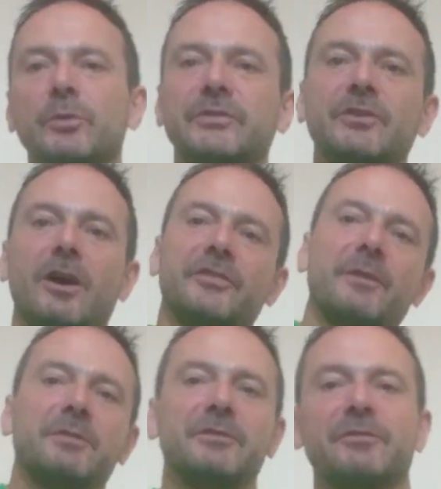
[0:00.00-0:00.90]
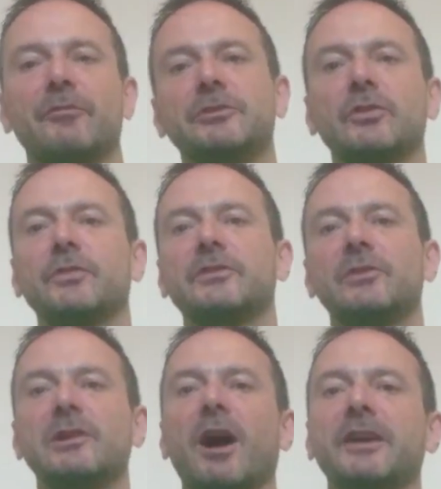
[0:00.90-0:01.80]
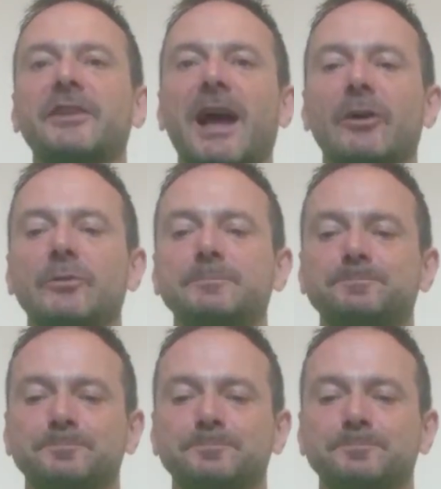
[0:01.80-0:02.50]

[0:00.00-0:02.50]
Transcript: we start, something that's very useful is you lie down,